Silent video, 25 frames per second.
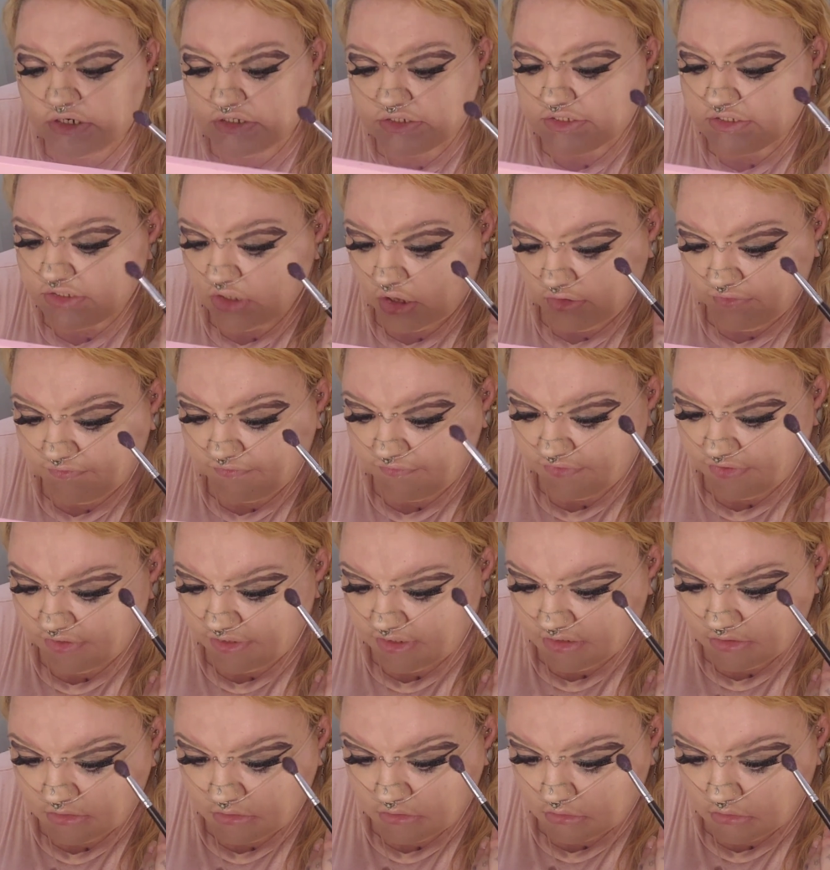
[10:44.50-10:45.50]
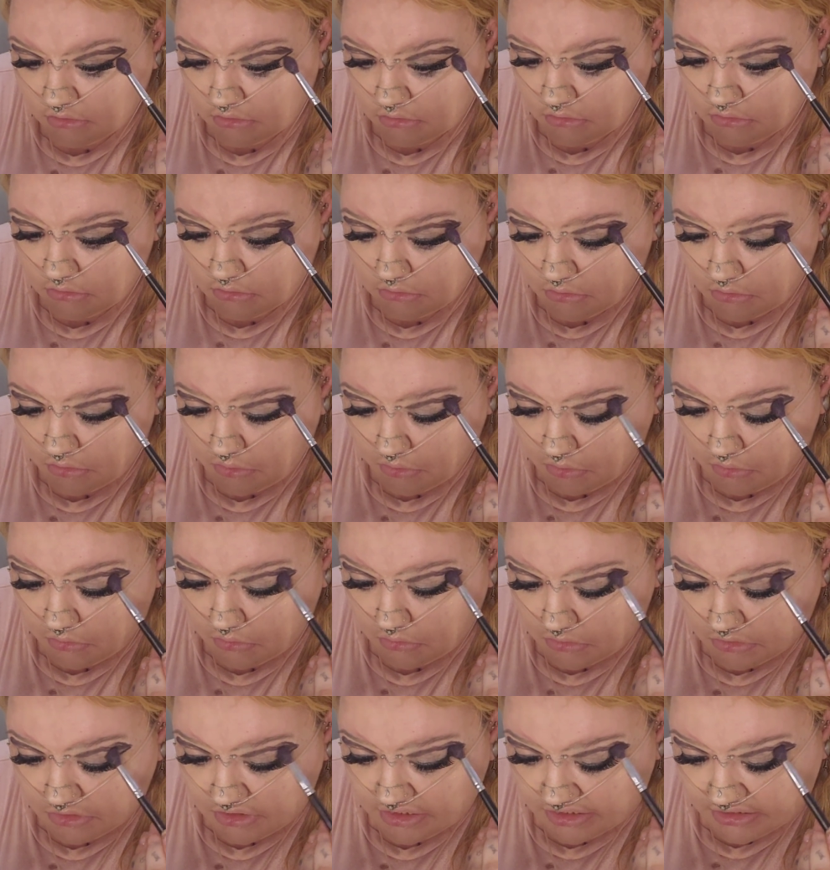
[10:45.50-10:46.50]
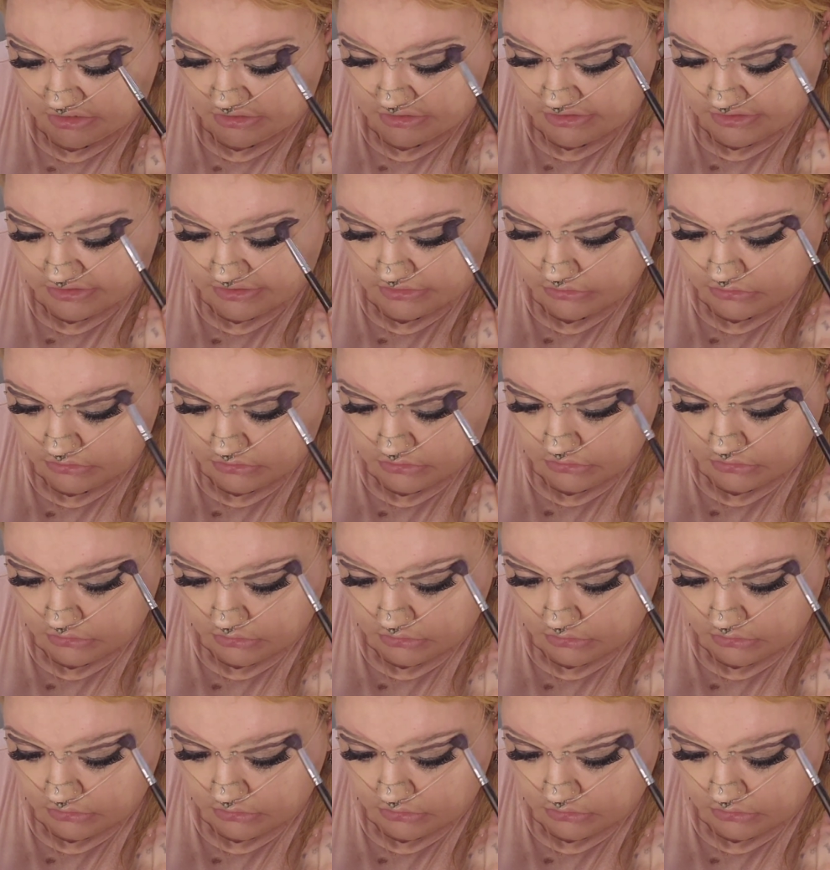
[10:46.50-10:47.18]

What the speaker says: we're going to soften all this